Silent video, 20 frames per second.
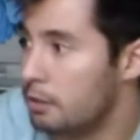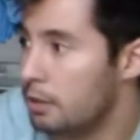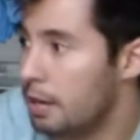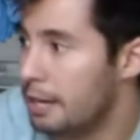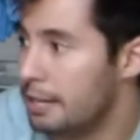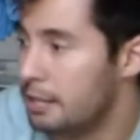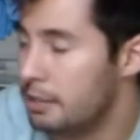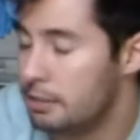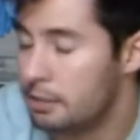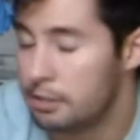
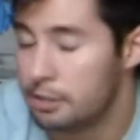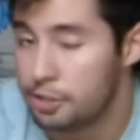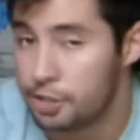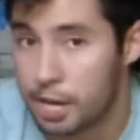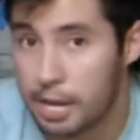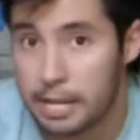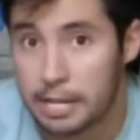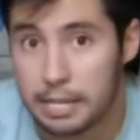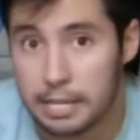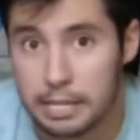I did the
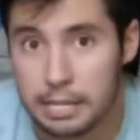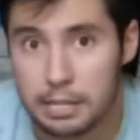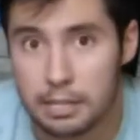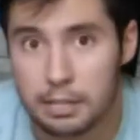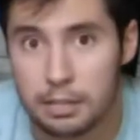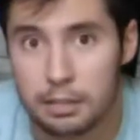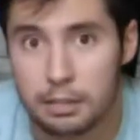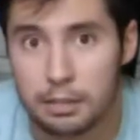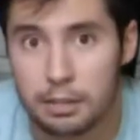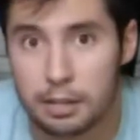
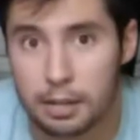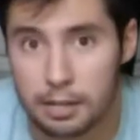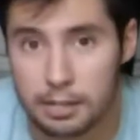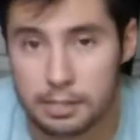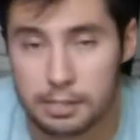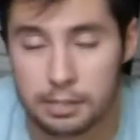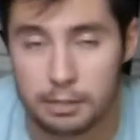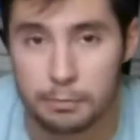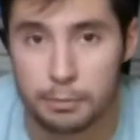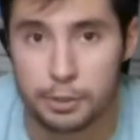JE
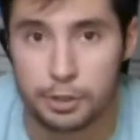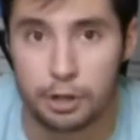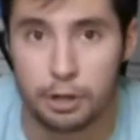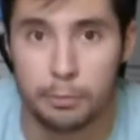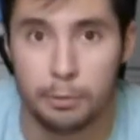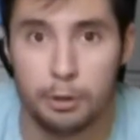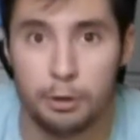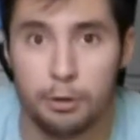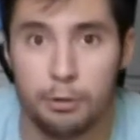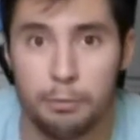custom
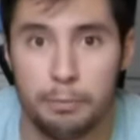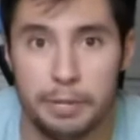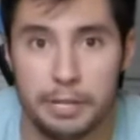turbo